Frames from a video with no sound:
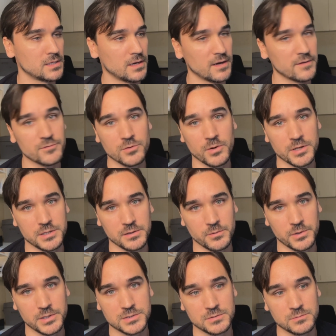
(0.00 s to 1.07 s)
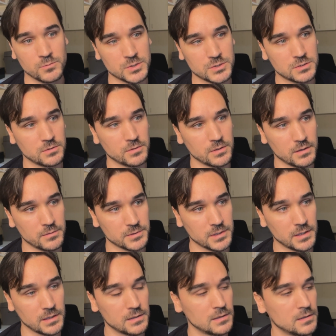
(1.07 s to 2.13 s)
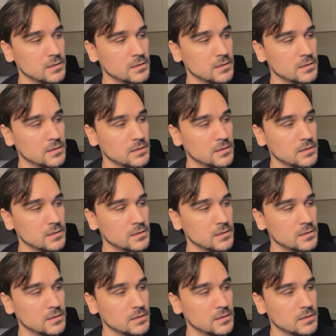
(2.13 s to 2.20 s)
I have no idea what's going on with that.